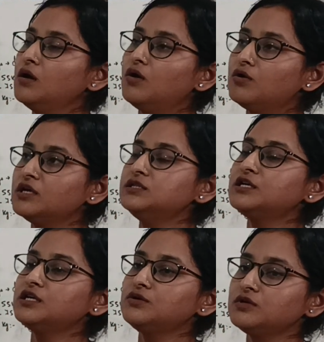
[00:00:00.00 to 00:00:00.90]

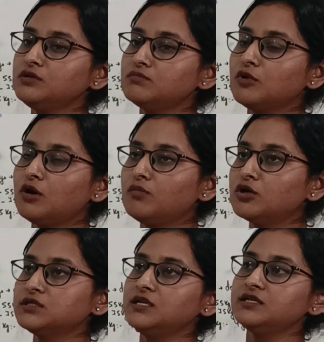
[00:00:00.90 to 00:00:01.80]
Orange-red urine,
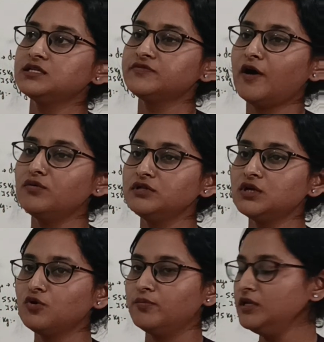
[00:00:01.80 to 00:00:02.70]
mostly it is found in
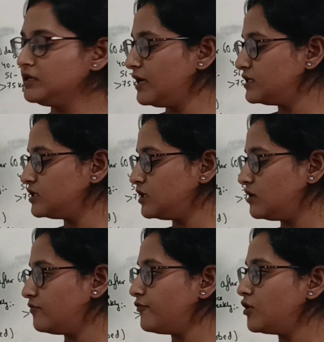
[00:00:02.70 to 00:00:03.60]
the women, and
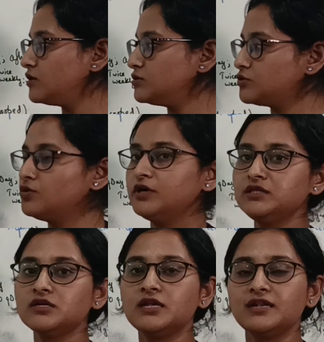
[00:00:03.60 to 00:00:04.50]

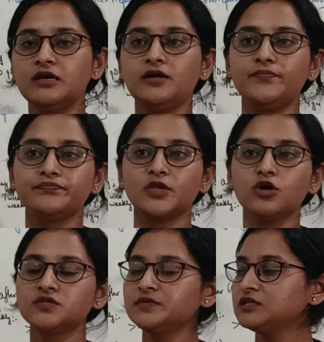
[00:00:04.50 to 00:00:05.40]
in the
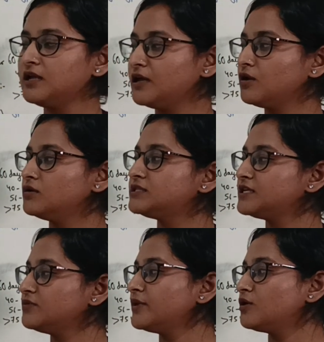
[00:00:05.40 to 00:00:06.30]
hospital and
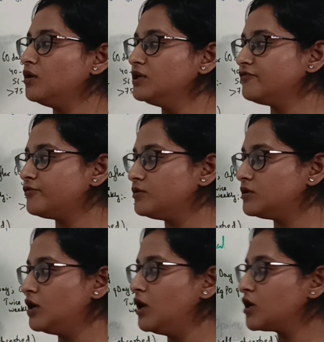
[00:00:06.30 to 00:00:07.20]
setup and all, if you'll
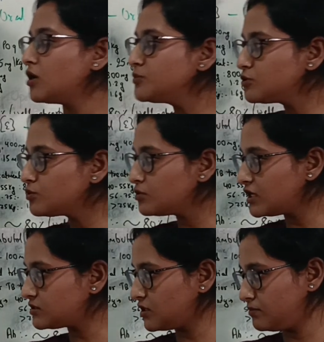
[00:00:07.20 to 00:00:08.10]
come to know
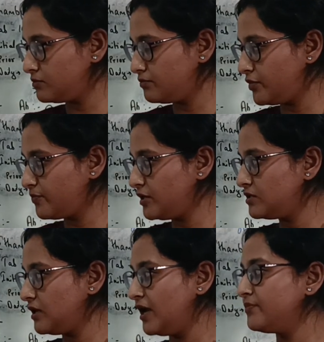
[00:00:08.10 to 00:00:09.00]
that some
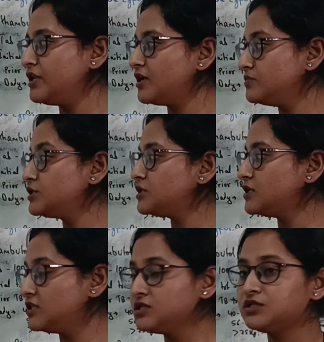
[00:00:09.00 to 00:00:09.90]
people have been
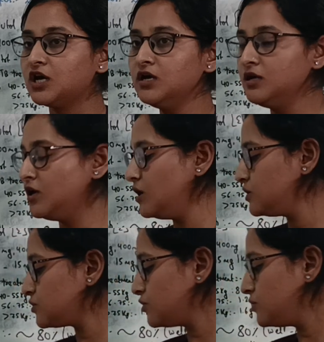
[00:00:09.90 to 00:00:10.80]
administered this drug,
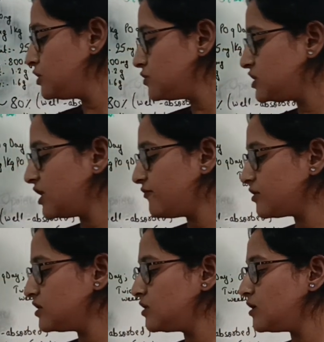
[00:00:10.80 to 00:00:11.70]
so you need to check for